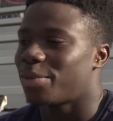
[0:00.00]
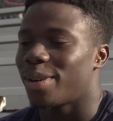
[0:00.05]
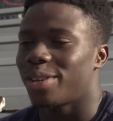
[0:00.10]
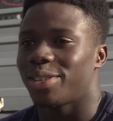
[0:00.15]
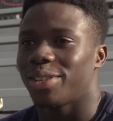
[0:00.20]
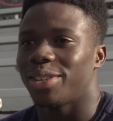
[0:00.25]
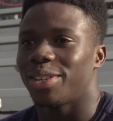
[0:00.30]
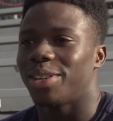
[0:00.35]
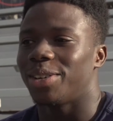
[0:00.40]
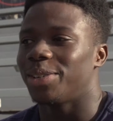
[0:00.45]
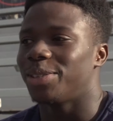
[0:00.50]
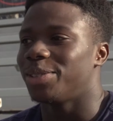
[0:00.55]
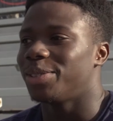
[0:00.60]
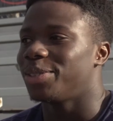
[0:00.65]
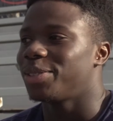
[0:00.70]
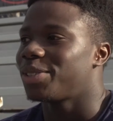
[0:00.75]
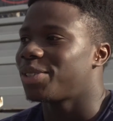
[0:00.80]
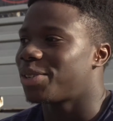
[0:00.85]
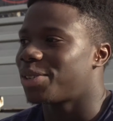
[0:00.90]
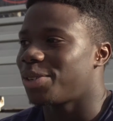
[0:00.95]
pressure, you
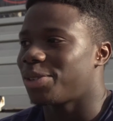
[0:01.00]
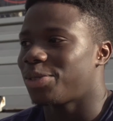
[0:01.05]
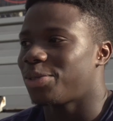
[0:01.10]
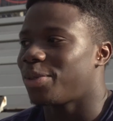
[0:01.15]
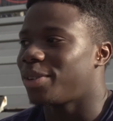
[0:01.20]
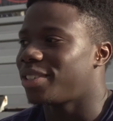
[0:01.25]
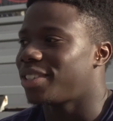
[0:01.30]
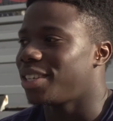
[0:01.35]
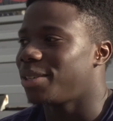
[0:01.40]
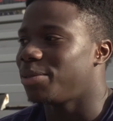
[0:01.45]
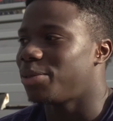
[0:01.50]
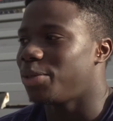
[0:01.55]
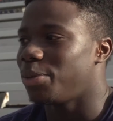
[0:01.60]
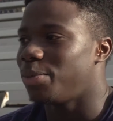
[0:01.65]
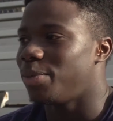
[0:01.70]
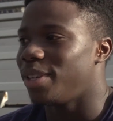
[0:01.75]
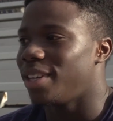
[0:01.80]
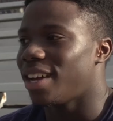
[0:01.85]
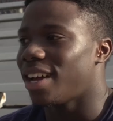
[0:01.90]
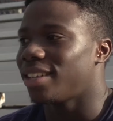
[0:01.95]
know. Coach wants him to
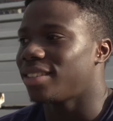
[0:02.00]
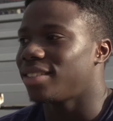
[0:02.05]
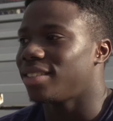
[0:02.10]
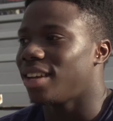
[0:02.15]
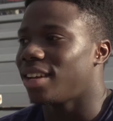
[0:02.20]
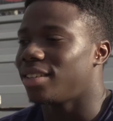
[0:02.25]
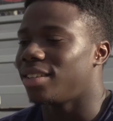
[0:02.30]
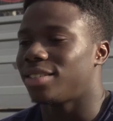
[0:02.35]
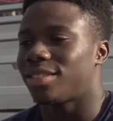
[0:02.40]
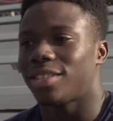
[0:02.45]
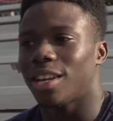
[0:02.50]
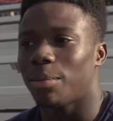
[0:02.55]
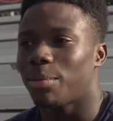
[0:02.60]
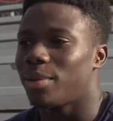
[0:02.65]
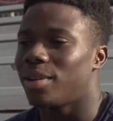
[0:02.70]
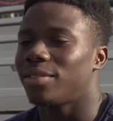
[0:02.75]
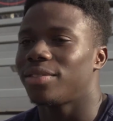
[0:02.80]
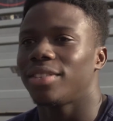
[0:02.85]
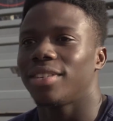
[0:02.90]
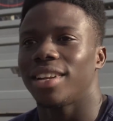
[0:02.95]
be at, at the top
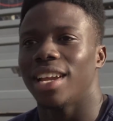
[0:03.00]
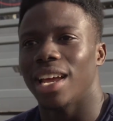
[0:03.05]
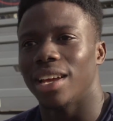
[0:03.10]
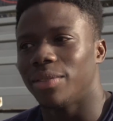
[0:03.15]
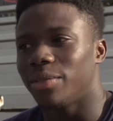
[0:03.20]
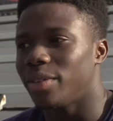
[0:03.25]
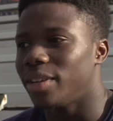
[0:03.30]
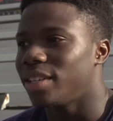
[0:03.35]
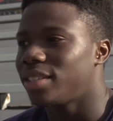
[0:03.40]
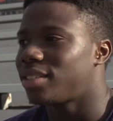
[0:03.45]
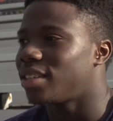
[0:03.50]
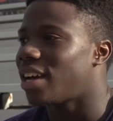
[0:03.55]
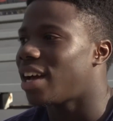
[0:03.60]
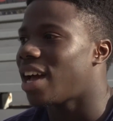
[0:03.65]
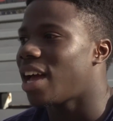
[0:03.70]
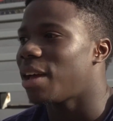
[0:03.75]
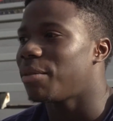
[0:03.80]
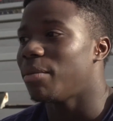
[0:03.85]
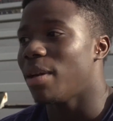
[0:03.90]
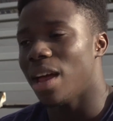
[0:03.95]
level every time,